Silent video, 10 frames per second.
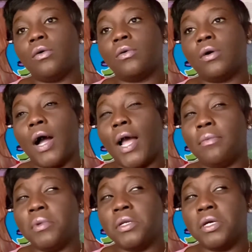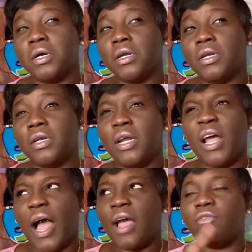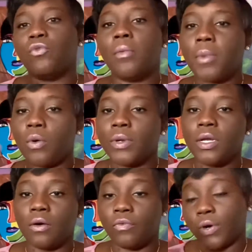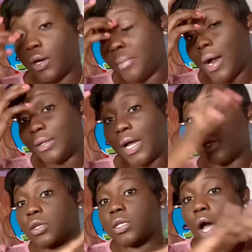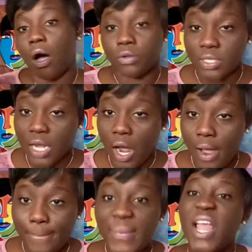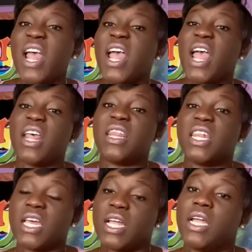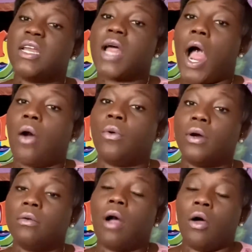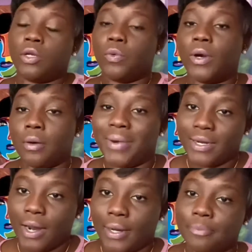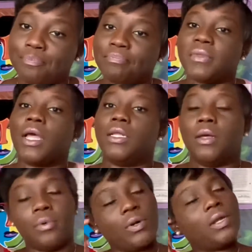I have one more week of wearing my aligners all the time, and then I will only wear them at night at that point.